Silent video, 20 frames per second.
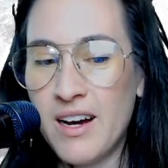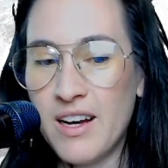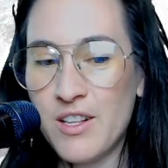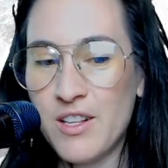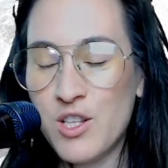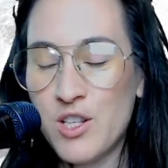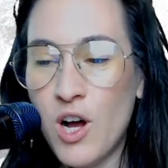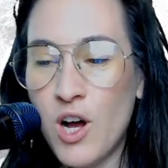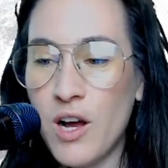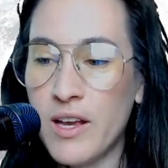
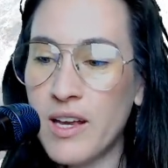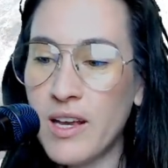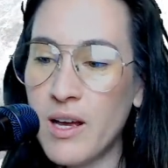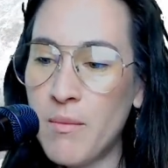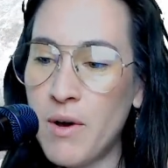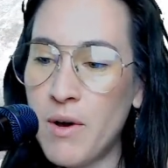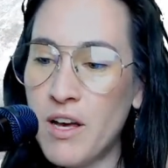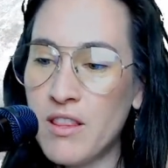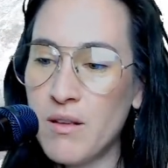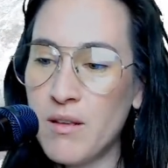talking
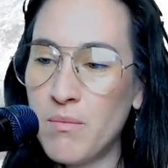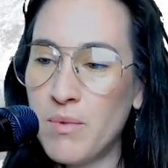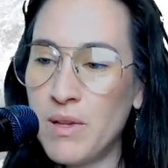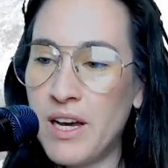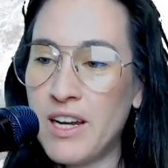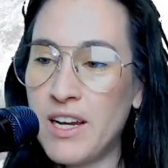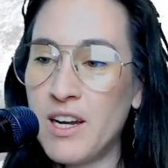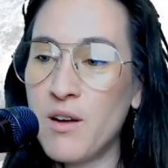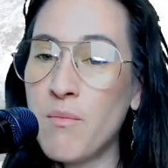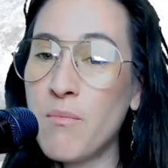about the
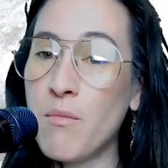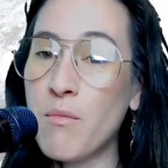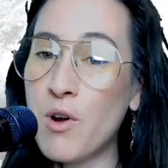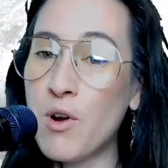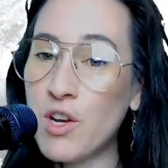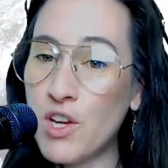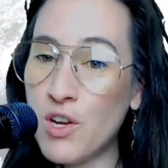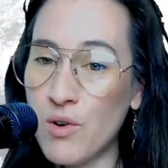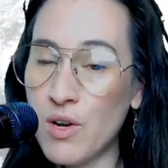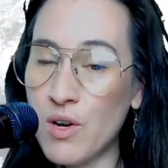planet
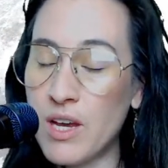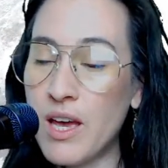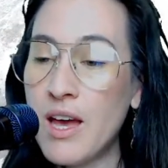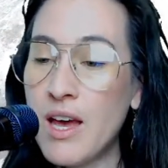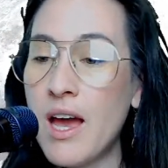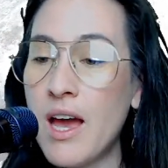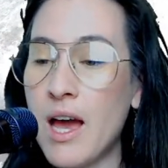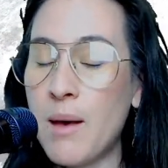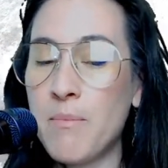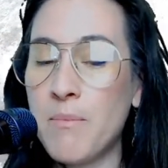Mercury,
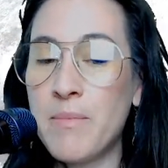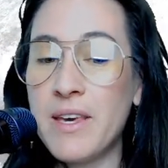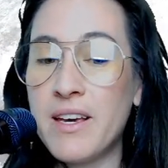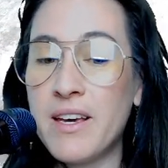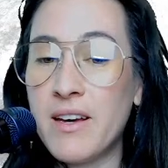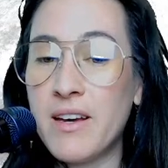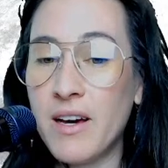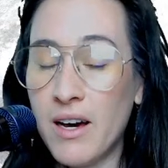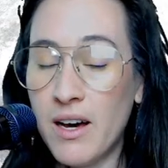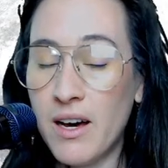and
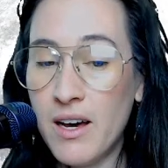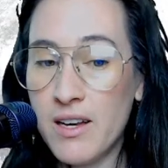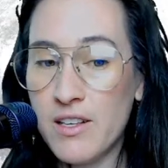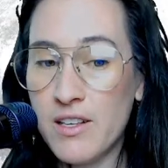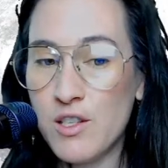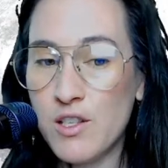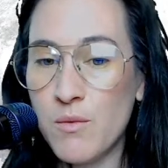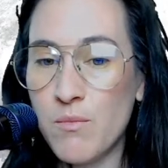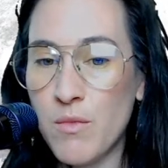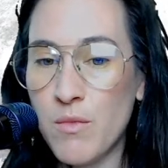
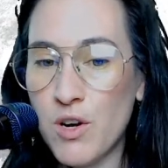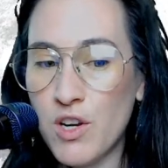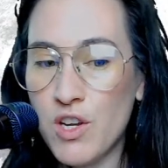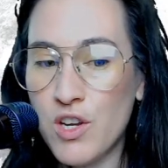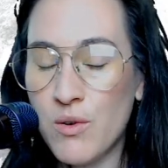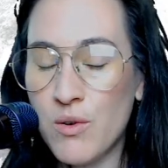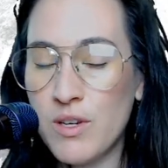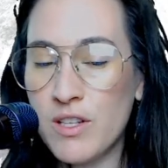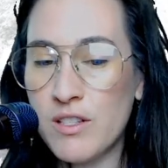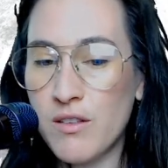because
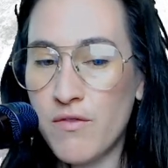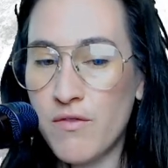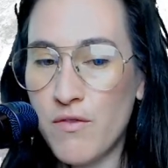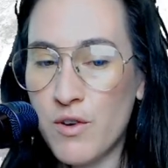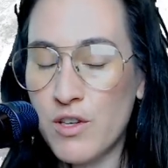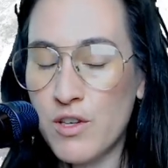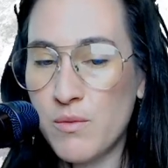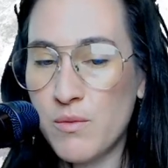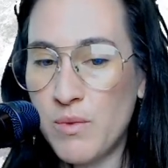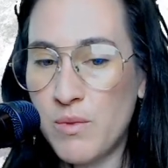Mercury is the
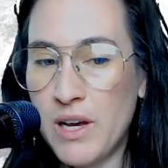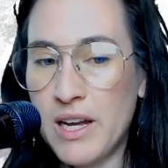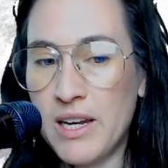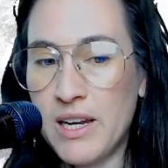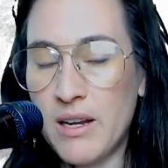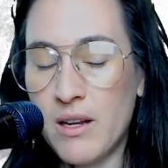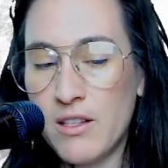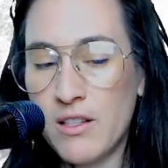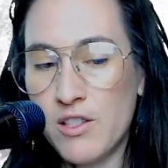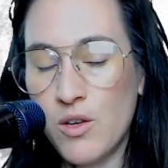first
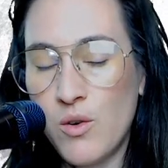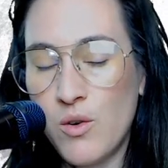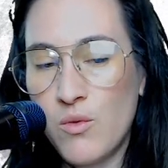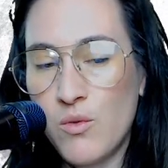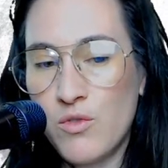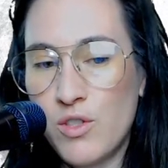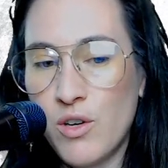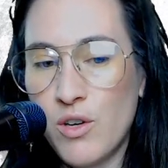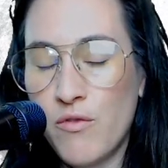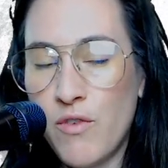planet, so
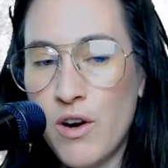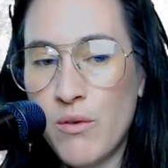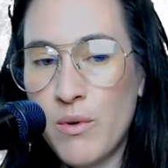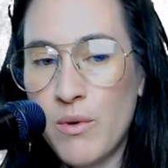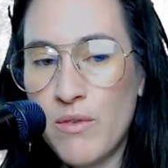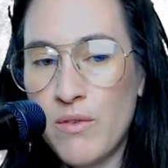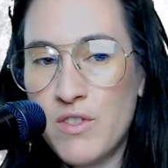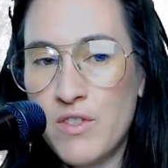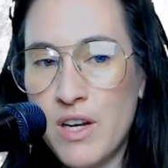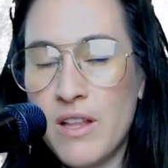far
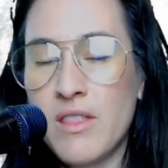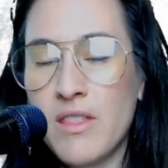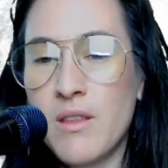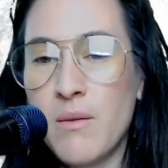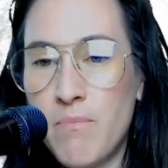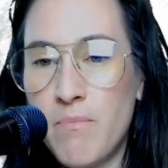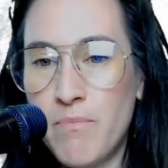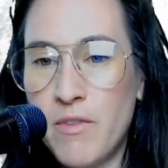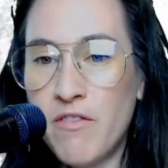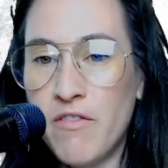we've done
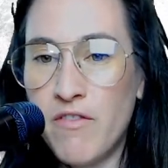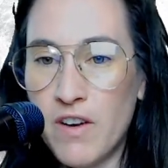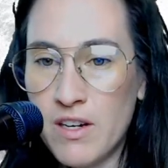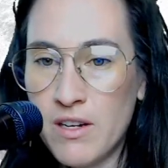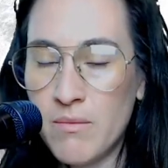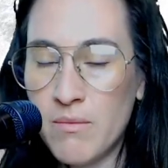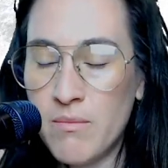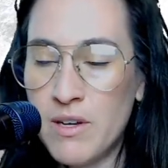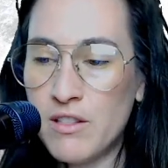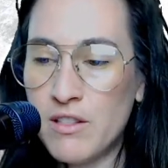the
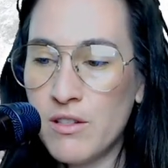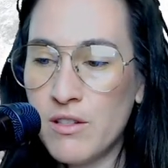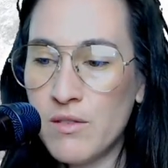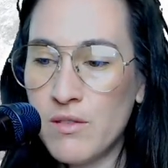fundamentals of